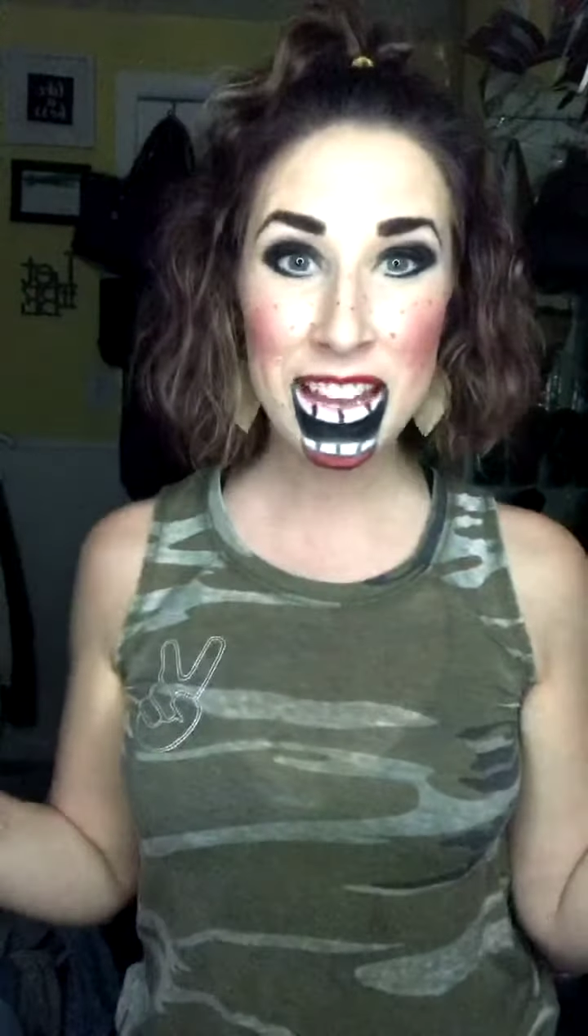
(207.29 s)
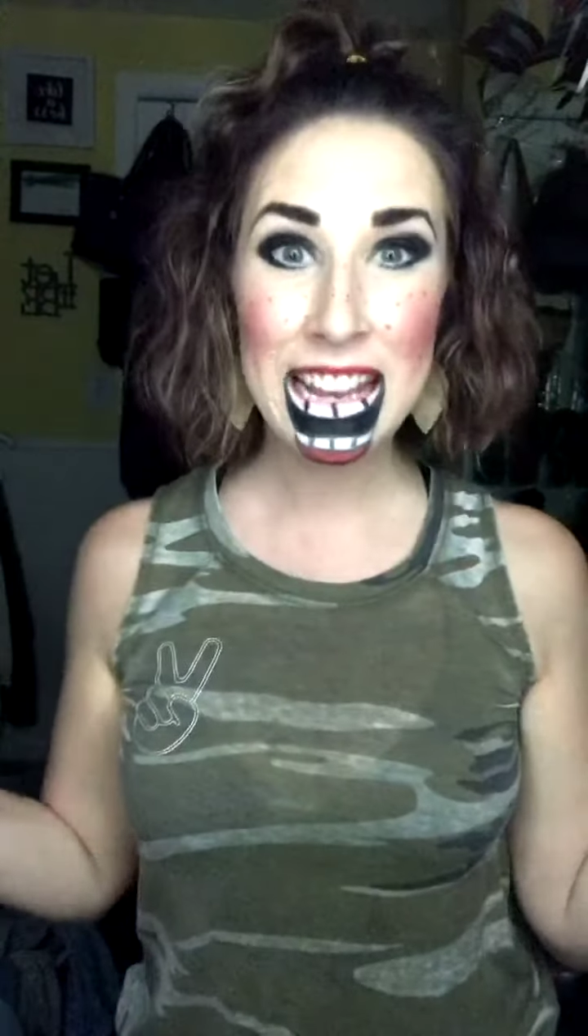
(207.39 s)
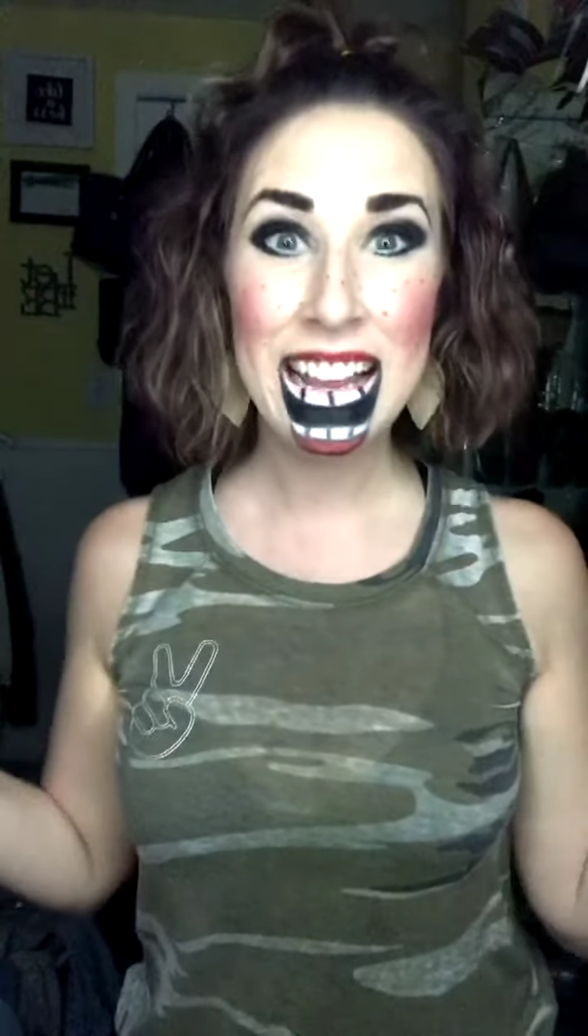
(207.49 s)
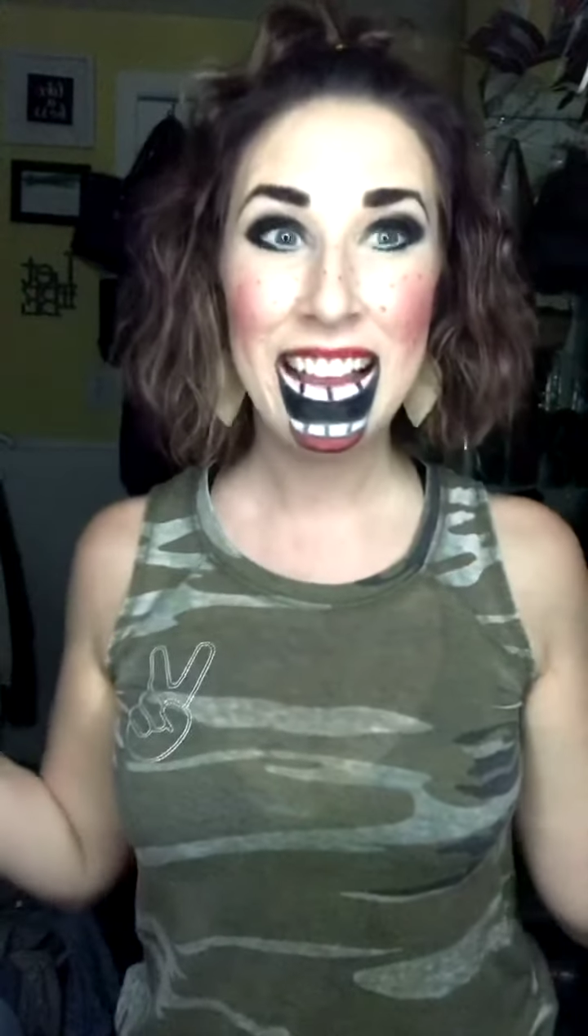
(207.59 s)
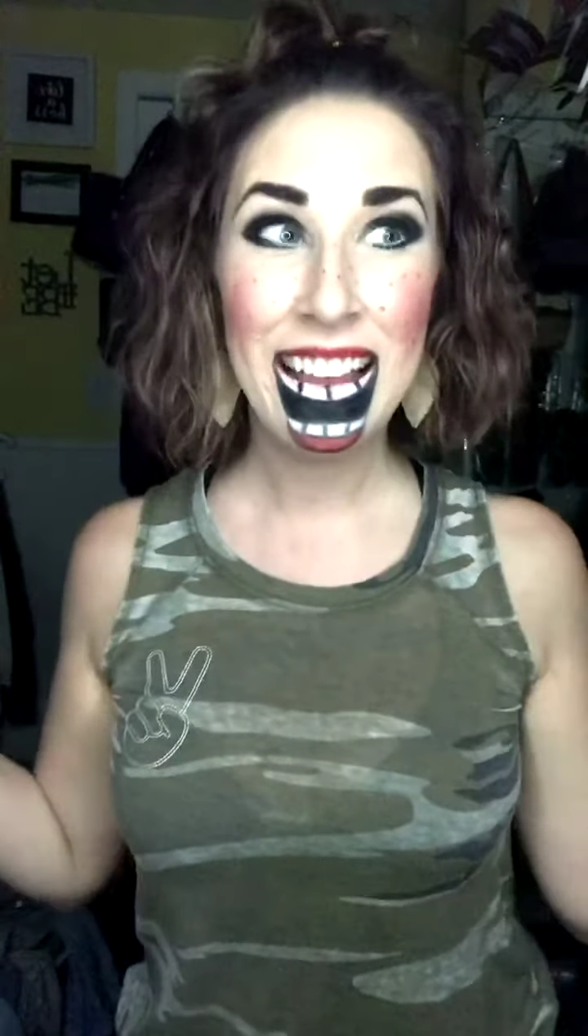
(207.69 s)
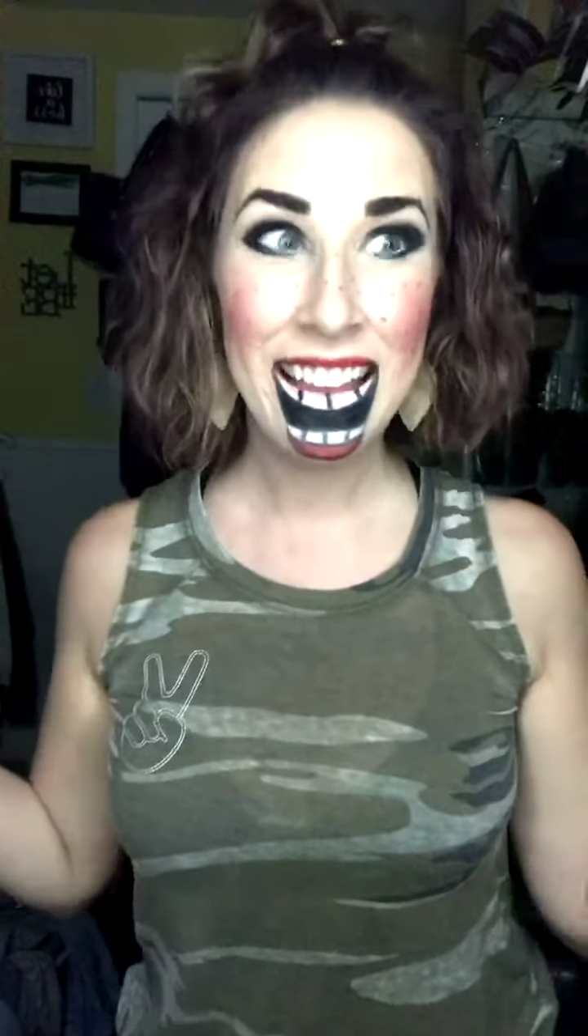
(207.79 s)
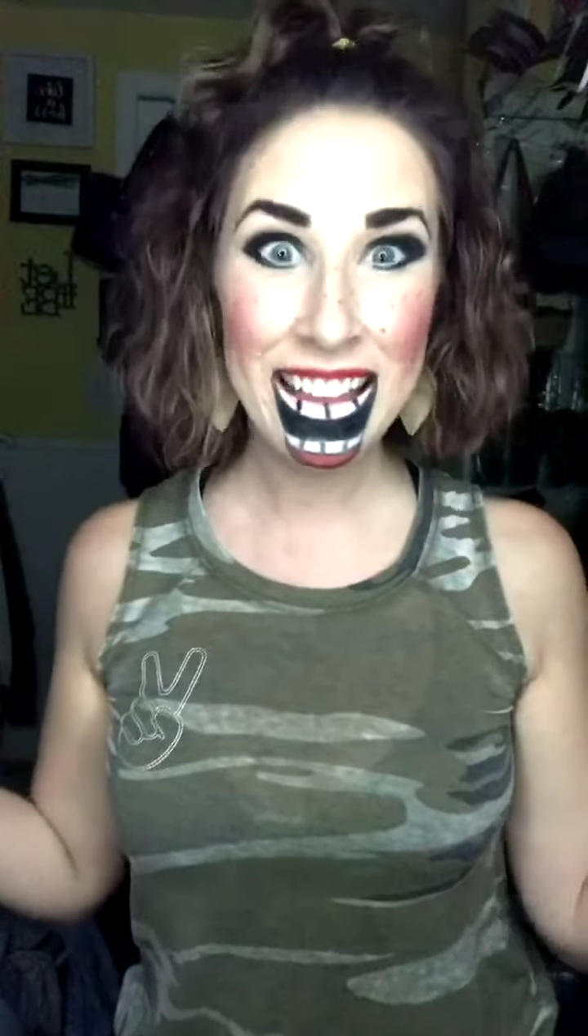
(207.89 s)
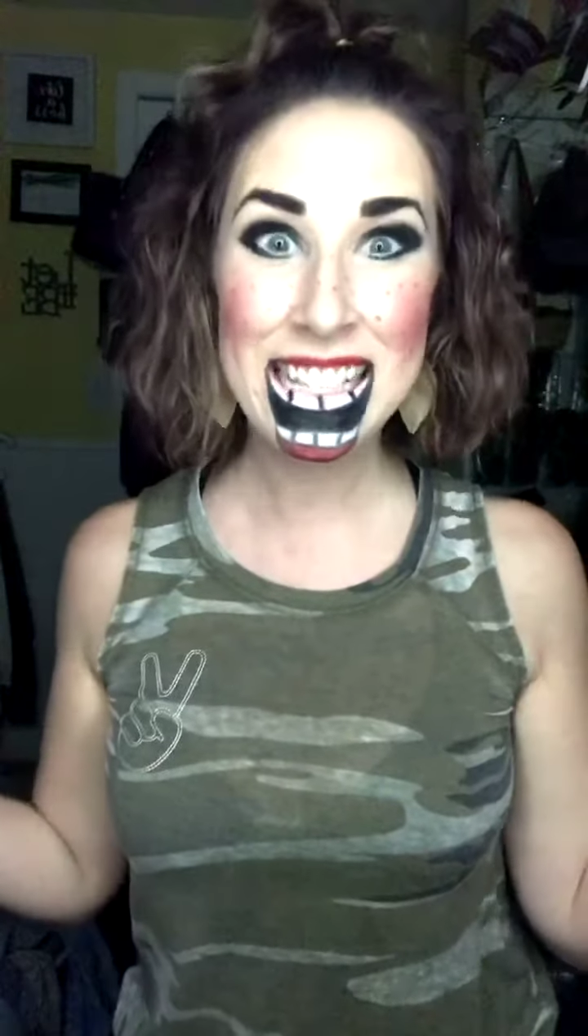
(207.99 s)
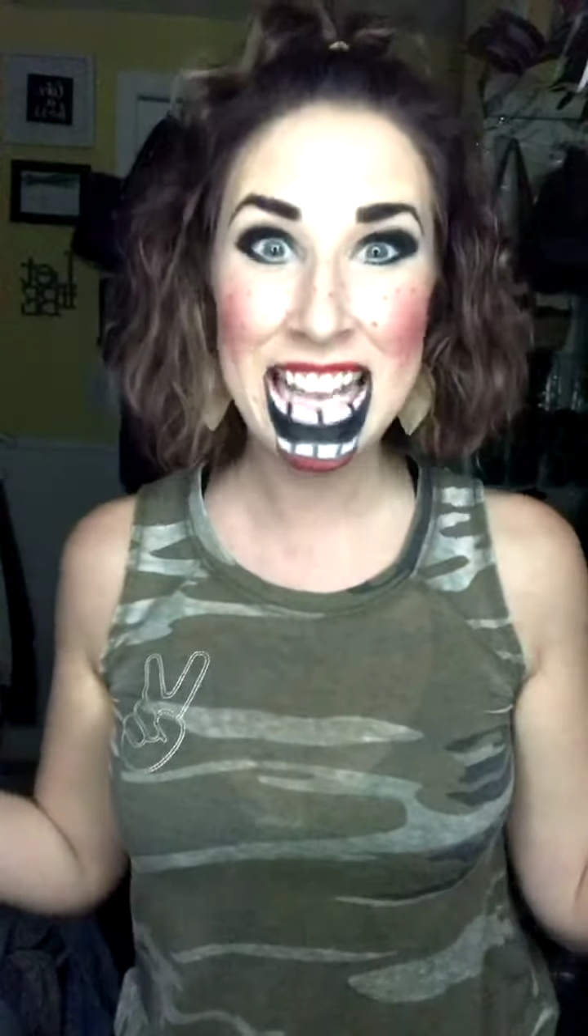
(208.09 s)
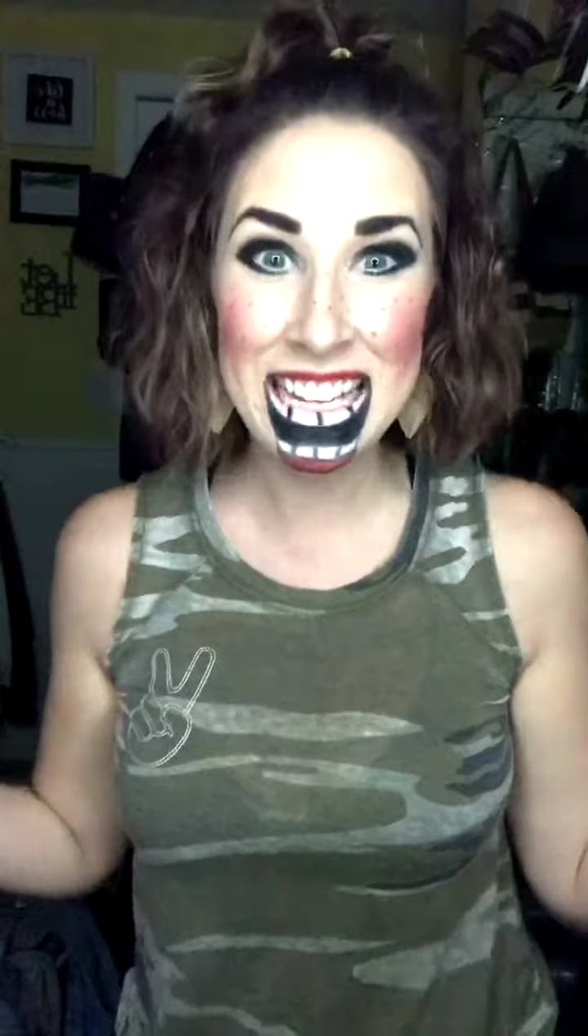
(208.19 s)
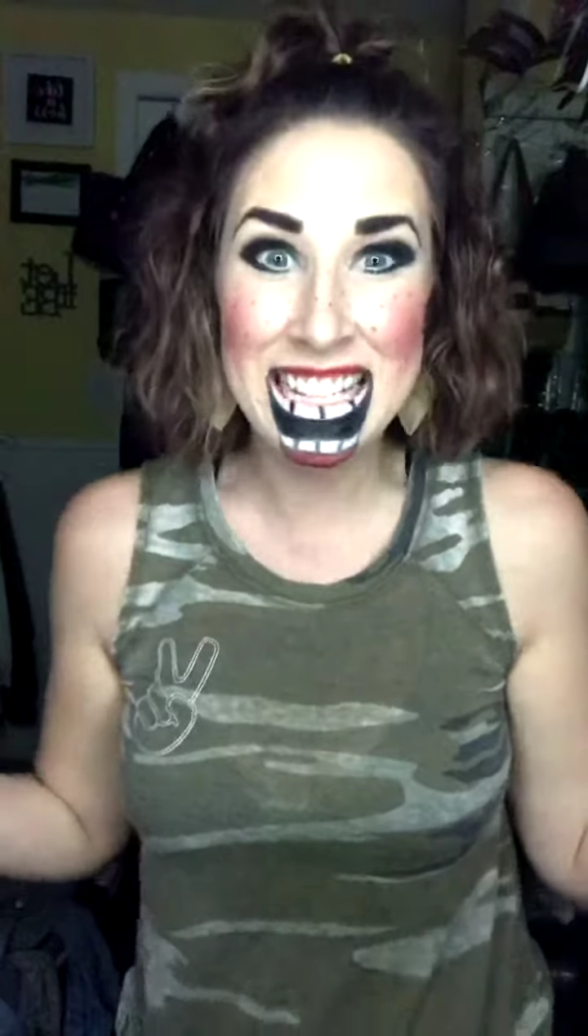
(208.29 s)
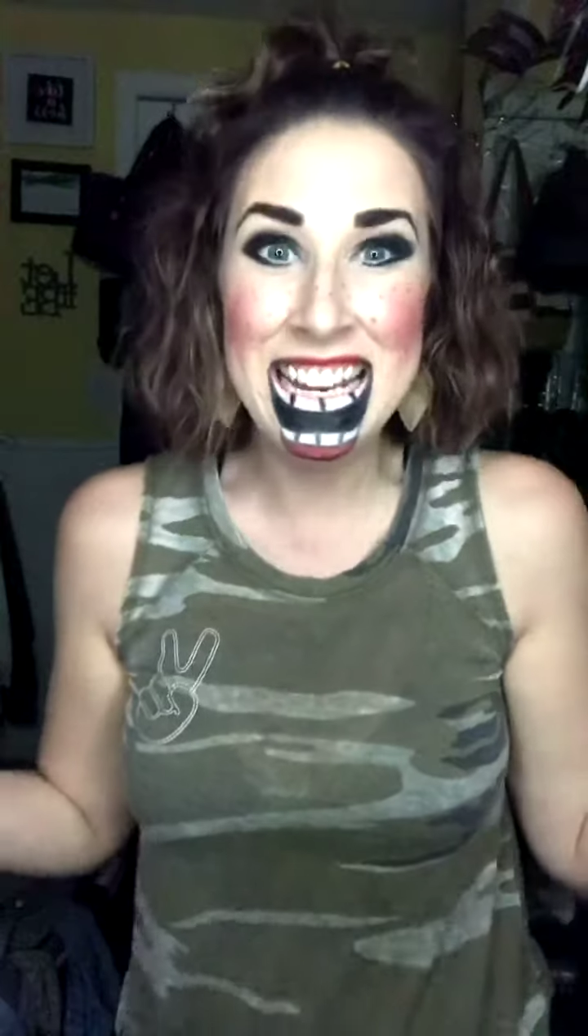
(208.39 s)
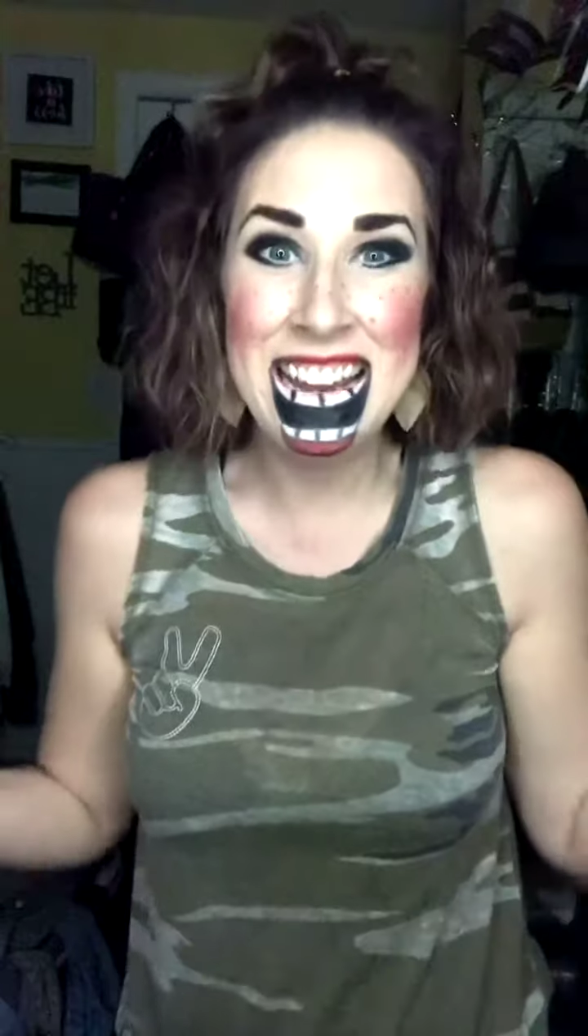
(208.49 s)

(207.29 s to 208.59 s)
Like, it's just